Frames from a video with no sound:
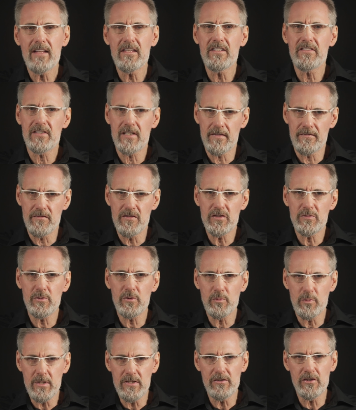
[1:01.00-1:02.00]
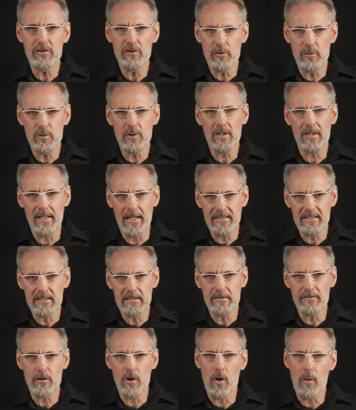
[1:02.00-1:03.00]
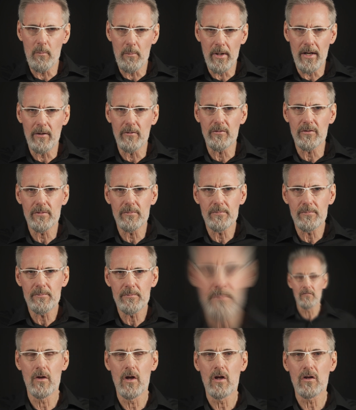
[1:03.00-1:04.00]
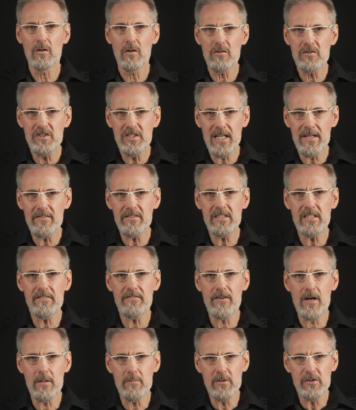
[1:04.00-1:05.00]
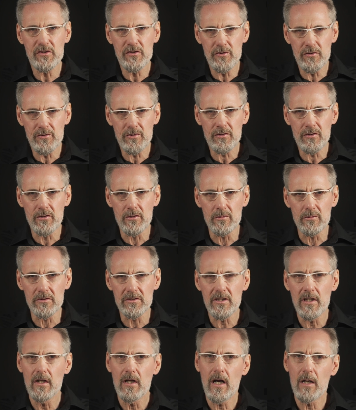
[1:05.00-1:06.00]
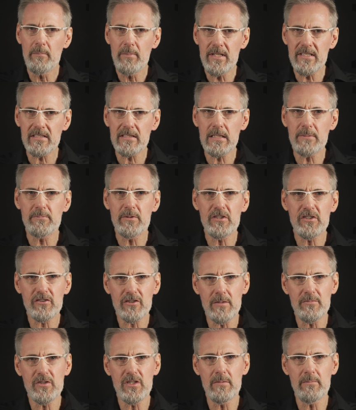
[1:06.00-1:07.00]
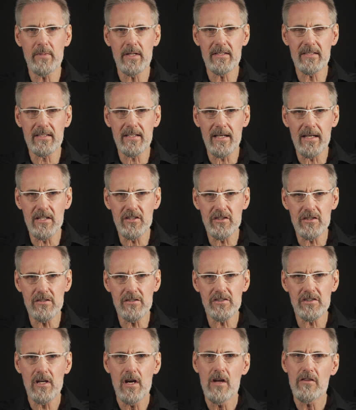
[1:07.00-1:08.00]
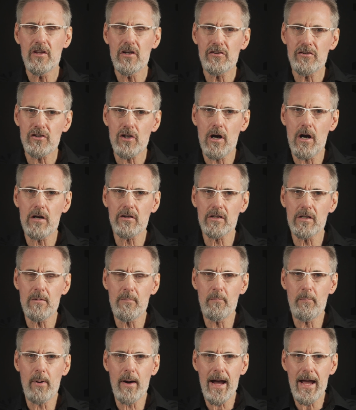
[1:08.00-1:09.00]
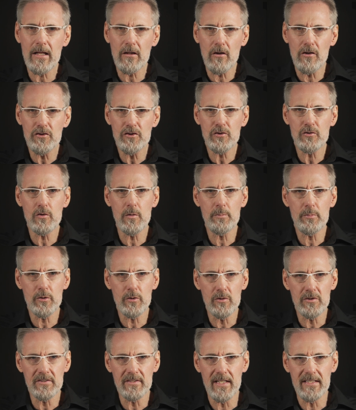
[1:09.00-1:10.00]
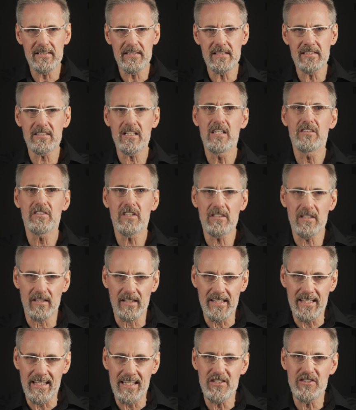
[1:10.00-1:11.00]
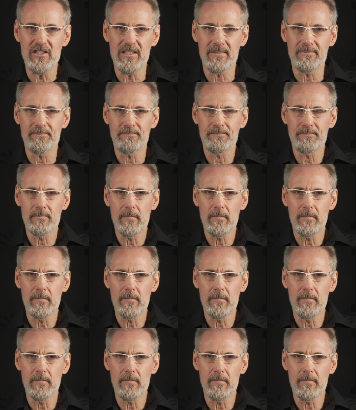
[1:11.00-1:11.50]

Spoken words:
at the difference between the two classes of compound. Longevity pharmaceuticals are basically prescription medications that target biological processes to delay aging.